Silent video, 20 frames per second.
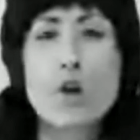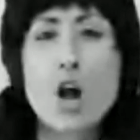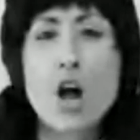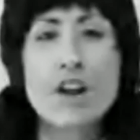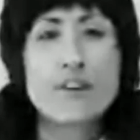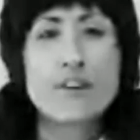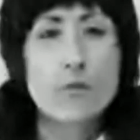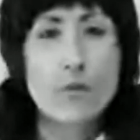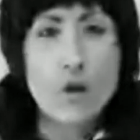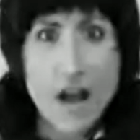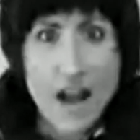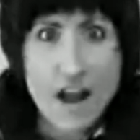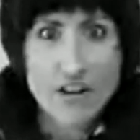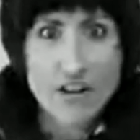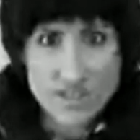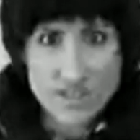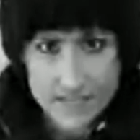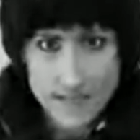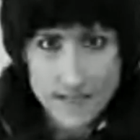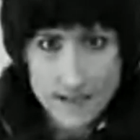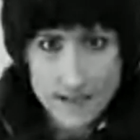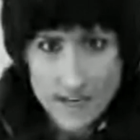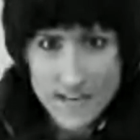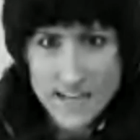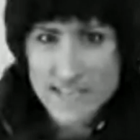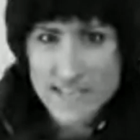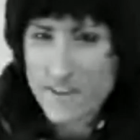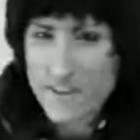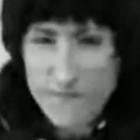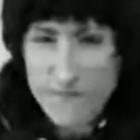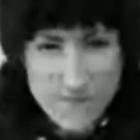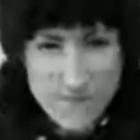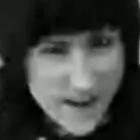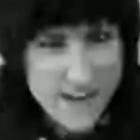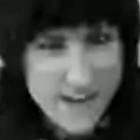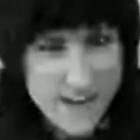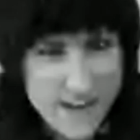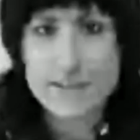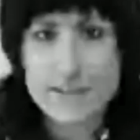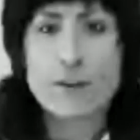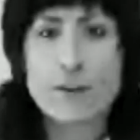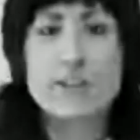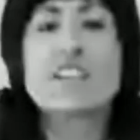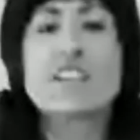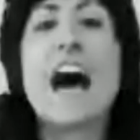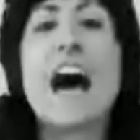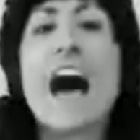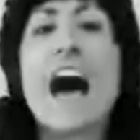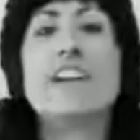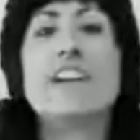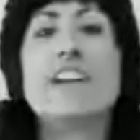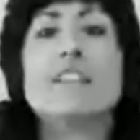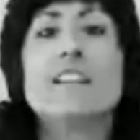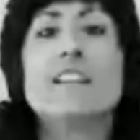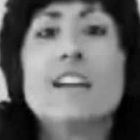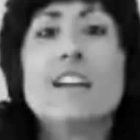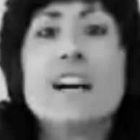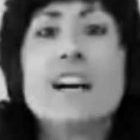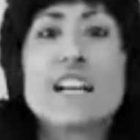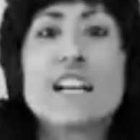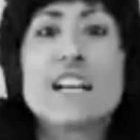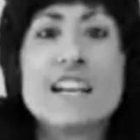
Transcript: Ronda Rousey defending her title